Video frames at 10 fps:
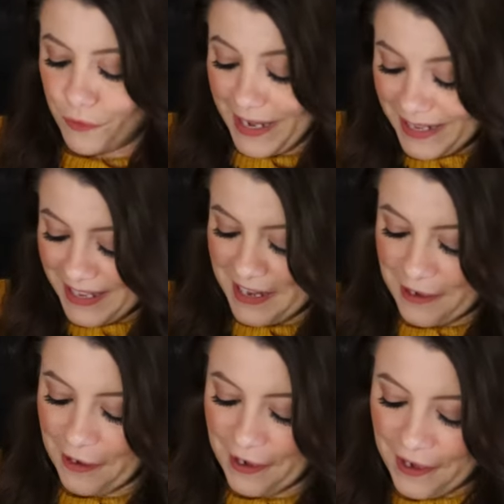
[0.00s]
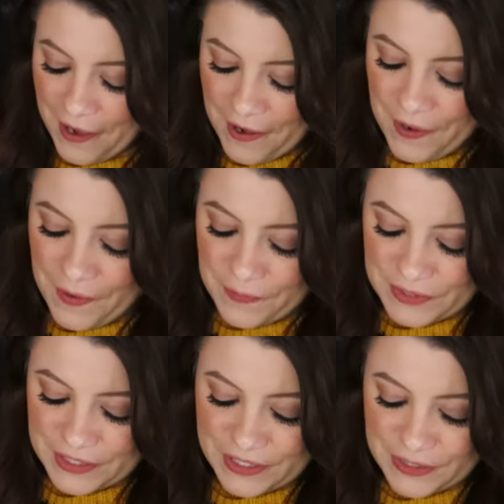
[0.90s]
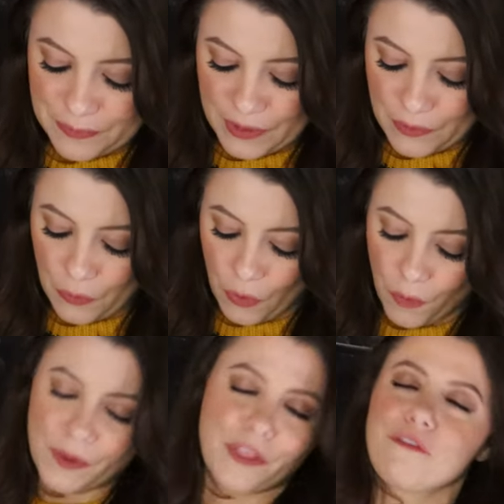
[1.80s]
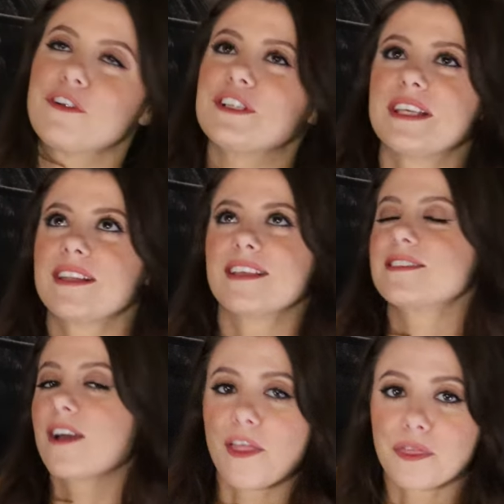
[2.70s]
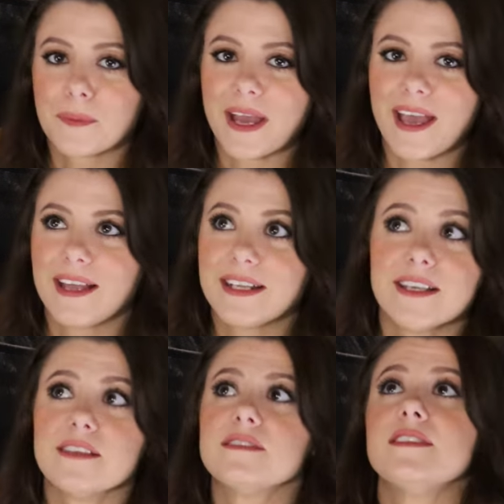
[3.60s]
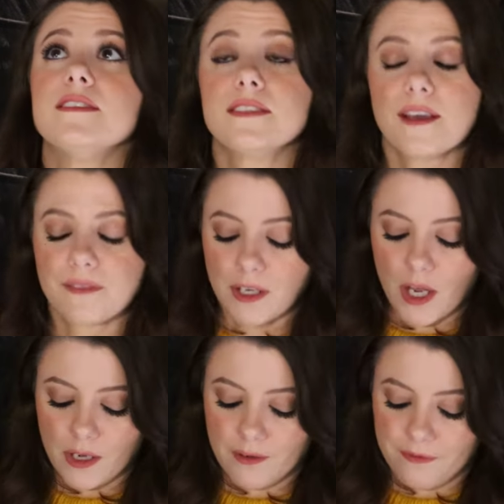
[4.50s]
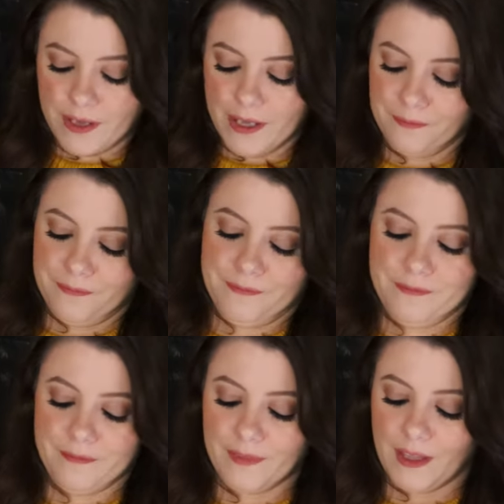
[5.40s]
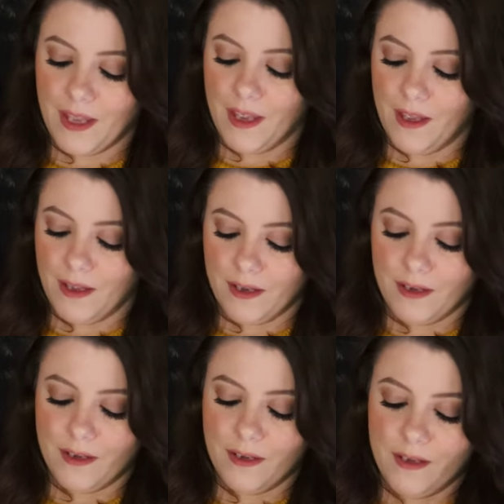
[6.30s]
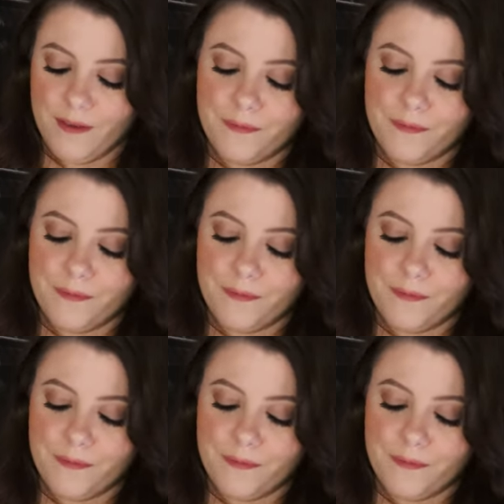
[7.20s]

ring here, which is pretty cool, but the first thing that's gone through my head is this is definitely not gonna fit, and